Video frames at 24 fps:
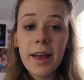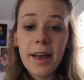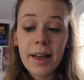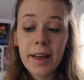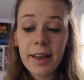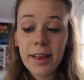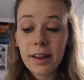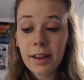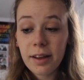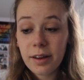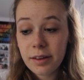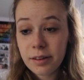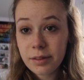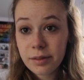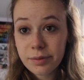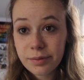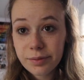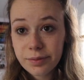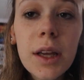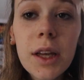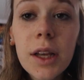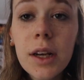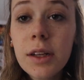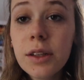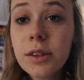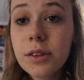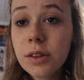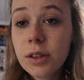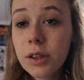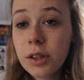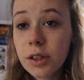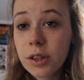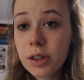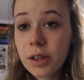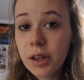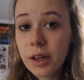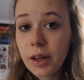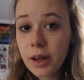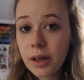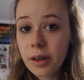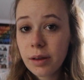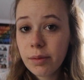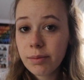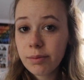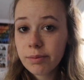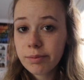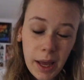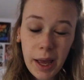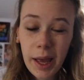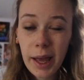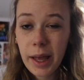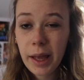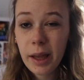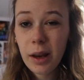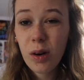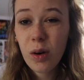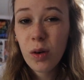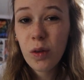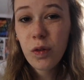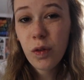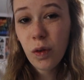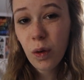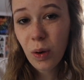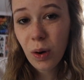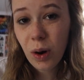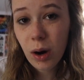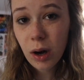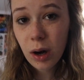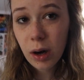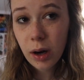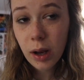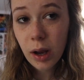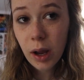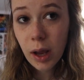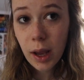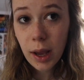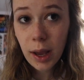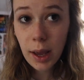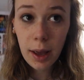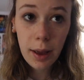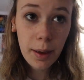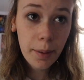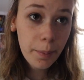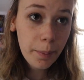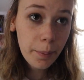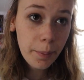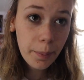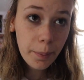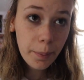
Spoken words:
Halo, it is currently 8:04 a.m.